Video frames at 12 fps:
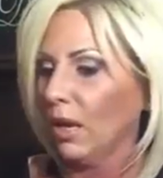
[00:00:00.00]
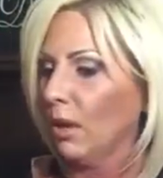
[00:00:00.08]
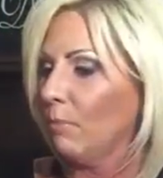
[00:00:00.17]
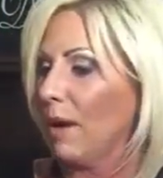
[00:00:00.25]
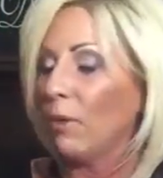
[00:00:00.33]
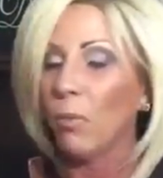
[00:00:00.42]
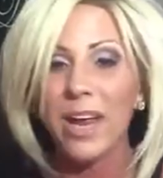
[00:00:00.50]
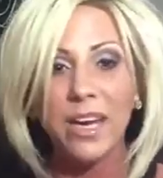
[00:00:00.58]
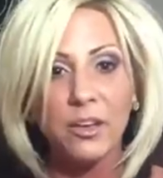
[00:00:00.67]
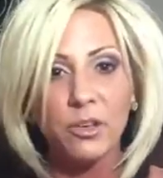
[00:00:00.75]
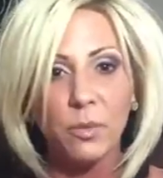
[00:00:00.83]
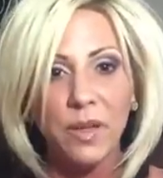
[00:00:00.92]
My weight
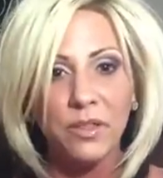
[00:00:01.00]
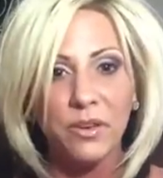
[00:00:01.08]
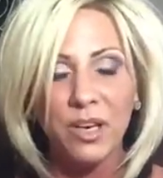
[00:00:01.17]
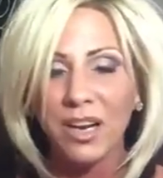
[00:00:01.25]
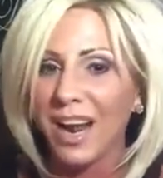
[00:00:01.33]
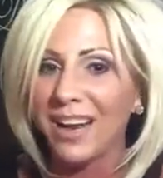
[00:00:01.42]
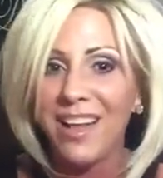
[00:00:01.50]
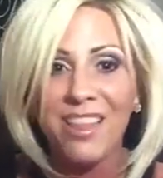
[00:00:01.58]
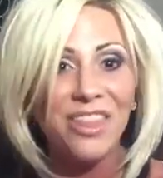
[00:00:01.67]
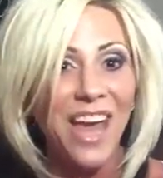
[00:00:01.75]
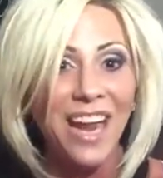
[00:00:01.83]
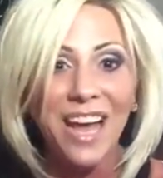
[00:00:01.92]
under 139,
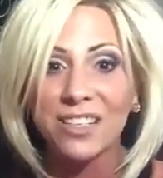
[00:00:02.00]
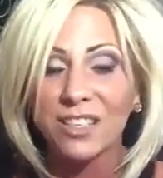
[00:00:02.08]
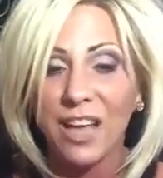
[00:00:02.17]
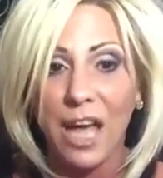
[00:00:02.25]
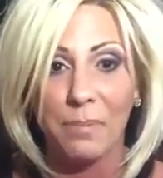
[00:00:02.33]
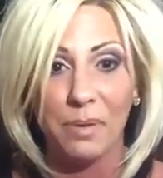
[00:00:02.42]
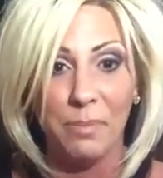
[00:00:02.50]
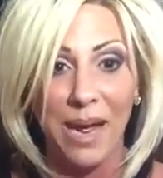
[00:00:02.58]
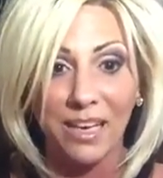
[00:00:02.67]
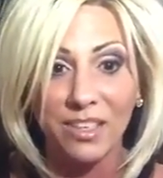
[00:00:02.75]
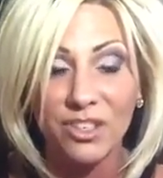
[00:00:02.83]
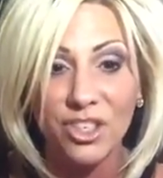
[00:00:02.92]
that actually happened
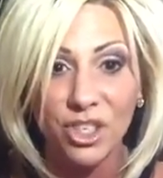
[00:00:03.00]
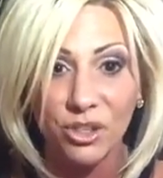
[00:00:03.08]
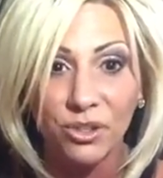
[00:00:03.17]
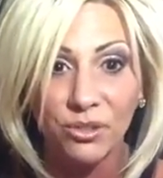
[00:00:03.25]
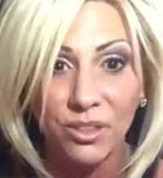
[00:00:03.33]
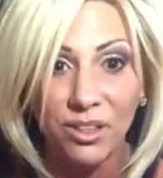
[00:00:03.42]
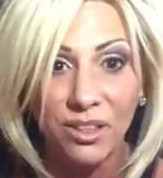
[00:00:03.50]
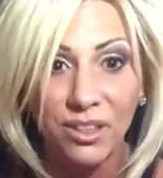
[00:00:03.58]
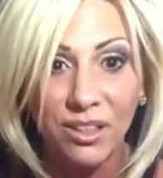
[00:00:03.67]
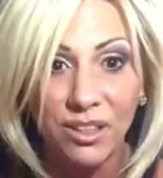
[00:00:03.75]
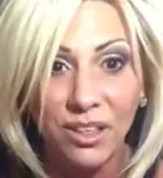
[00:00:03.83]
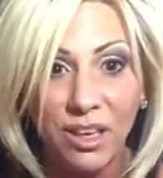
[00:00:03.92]
back in June,
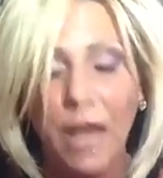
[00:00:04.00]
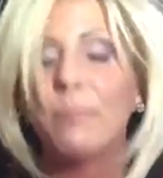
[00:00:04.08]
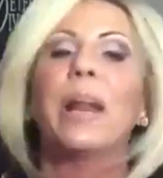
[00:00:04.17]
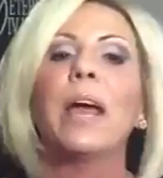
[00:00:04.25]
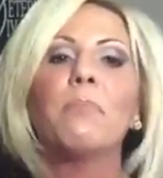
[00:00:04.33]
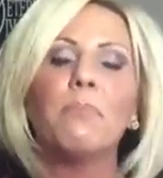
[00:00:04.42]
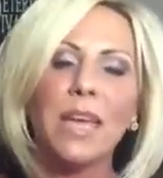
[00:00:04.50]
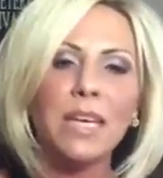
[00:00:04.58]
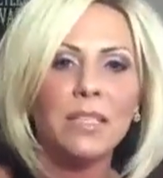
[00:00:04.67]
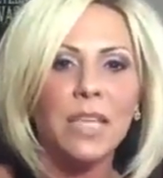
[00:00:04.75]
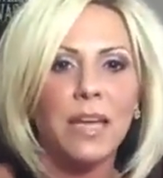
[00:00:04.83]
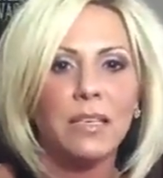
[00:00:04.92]
but I
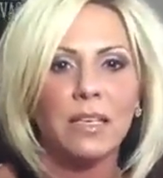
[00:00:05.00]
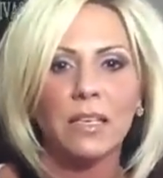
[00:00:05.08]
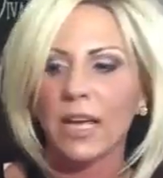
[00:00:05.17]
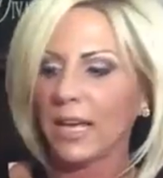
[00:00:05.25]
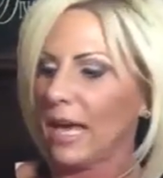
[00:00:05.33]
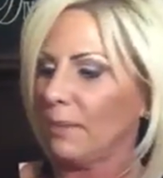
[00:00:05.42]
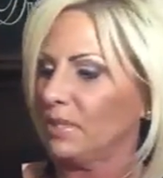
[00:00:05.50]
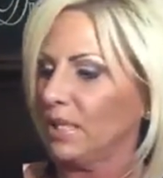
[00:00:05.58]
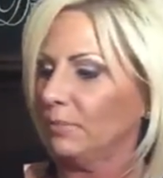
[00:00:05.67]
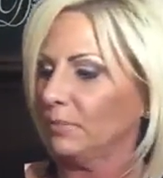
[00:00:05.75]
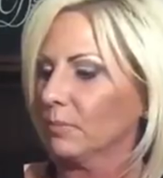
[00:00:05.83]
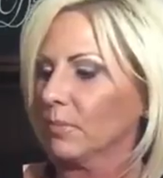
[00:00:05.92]
maintained it and I kept
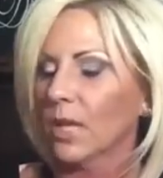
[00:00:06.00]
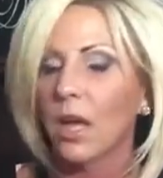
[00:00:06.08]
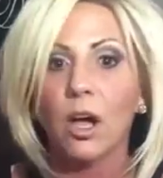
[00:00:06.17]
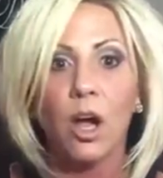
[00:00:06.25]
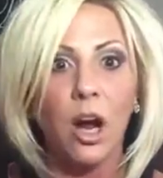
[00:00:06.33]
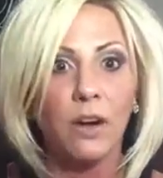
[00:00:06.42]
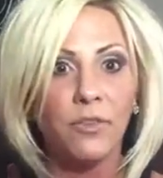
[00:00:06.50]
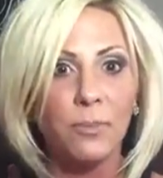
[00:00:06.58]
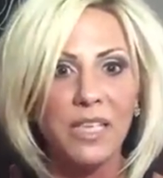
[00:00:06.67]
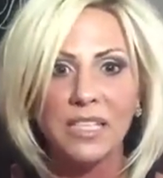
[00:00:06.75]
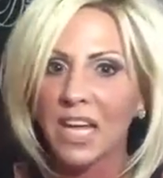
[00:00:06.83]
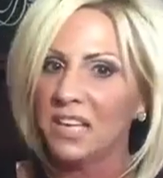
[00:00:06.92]
it. Car for
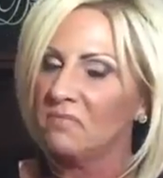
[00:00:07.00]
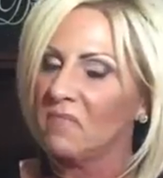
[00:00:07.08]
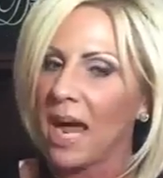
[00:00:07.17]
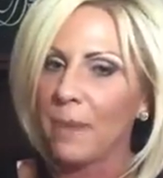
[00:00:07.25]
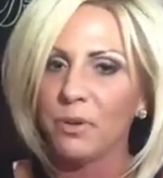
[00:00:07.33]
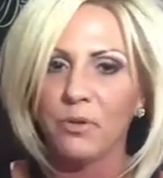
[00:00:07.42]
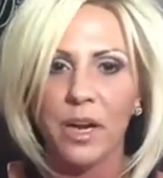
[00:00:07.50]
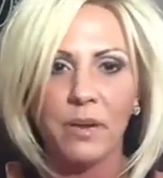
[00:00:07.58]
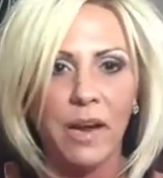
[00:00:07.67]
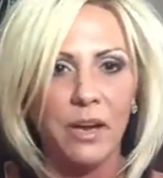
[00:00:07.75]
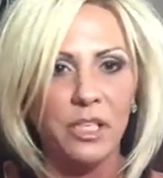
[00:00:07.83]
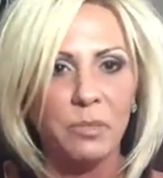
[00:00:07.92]
my son happened right
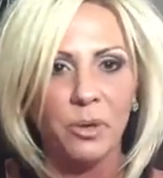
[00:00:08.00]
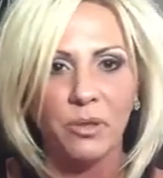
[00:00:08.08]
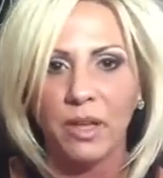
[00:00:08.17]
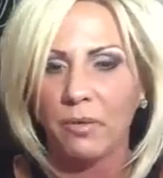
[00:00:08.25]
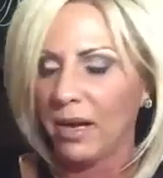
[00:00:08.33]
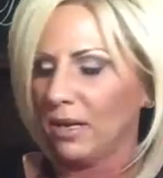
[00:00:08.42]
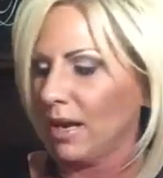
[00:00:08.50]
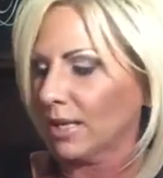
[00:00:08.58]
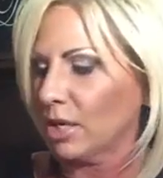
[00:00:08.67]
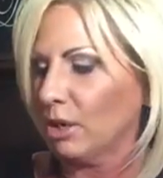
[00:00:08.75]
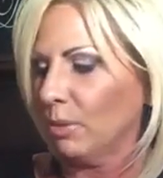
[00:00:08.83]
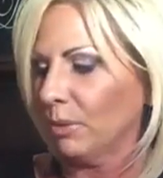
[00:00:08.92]
around his birthday, right in
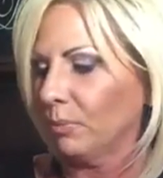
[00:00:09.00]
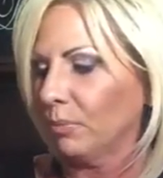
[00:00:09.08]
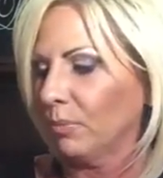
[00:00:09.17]
October.